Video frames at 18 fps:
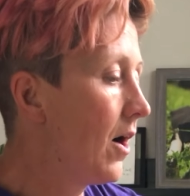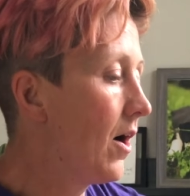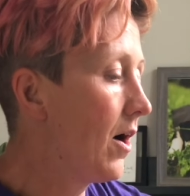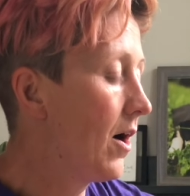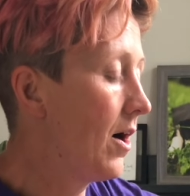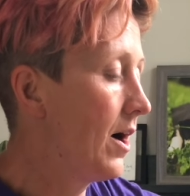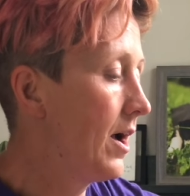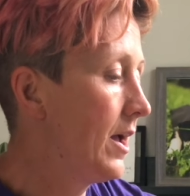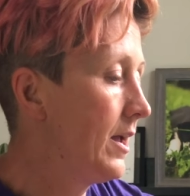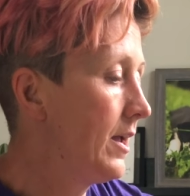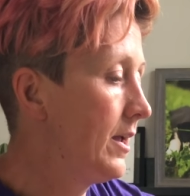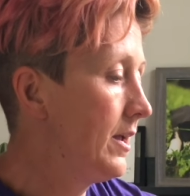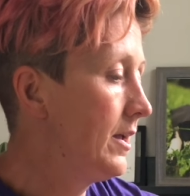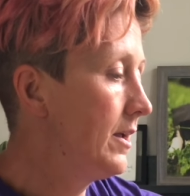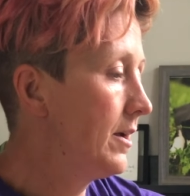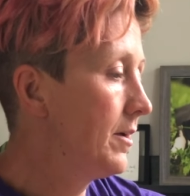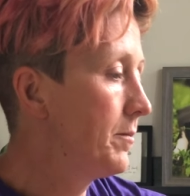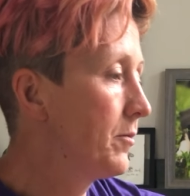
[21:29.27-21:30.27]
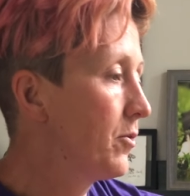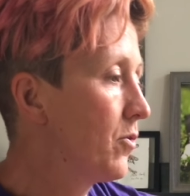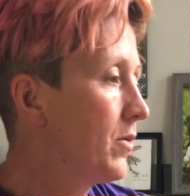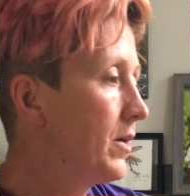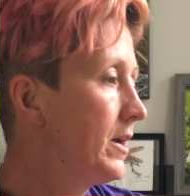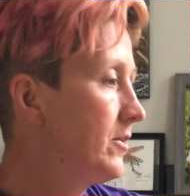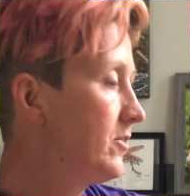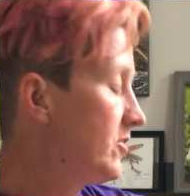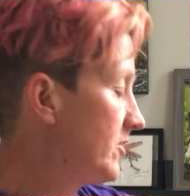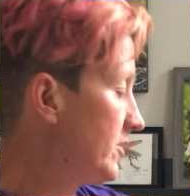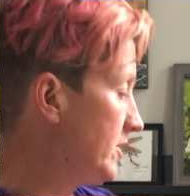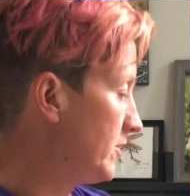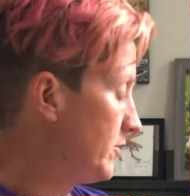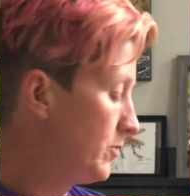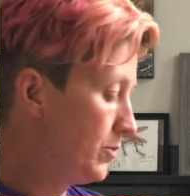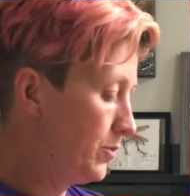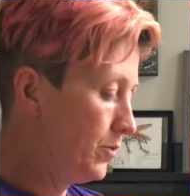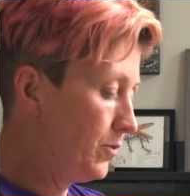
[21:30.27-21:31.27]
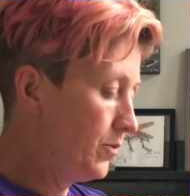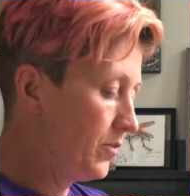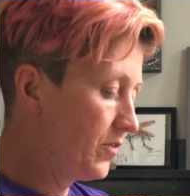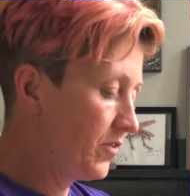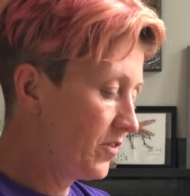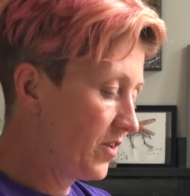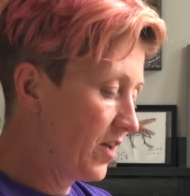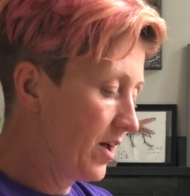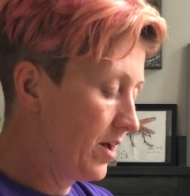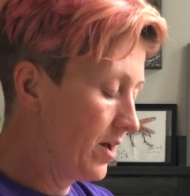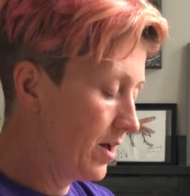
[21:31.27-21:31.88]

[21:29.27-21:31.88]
I am going to use,